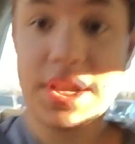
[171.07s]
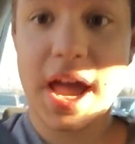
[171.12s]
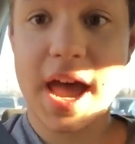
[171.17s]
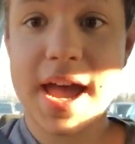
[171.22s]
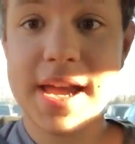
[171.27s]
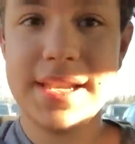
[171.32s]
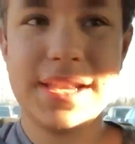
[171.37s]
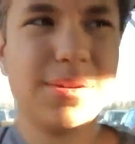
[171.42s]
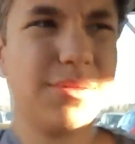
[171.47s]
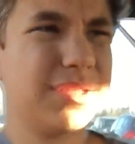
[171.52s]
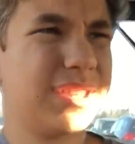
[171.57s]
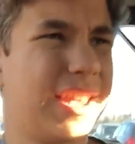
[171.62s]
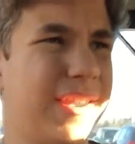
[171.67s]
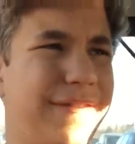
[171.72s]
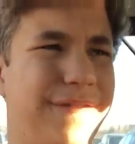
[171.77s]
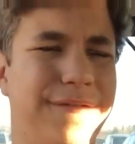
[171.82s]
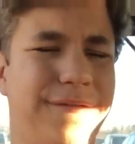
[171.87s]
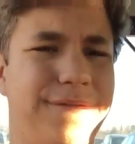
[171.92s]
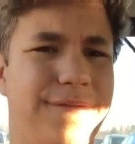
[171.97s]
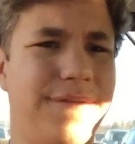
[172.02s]
died. There was like,
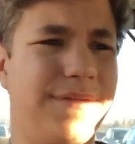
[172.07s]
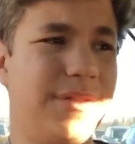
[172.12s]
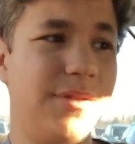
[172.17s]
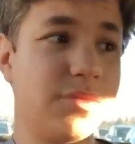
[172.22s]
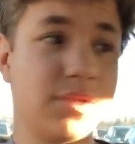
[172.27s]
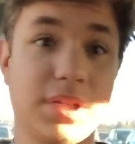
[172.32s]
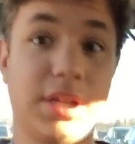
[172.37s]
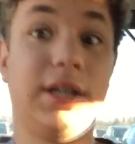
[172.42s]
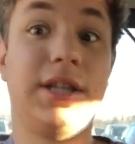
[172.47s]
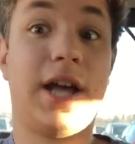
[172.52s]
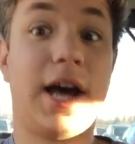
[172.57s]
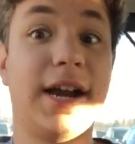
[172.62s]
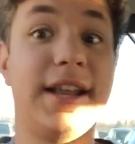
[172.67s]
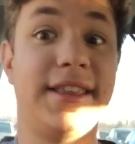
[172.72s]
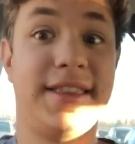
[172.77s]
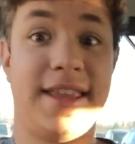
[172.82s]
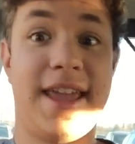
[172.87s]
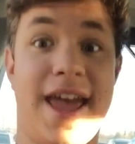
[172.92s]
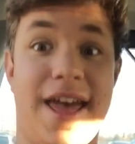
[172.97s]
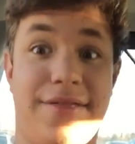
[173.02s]
there was a lot
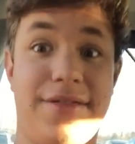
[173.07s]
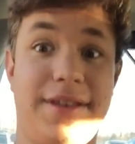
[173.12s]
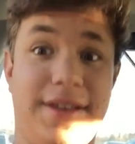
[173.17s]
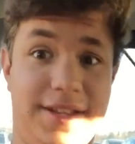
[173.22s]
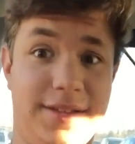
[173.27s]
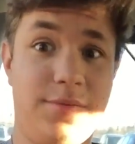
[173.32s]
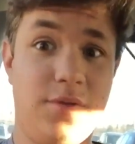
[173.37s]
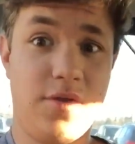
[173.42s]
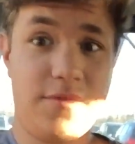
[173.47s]
of death in this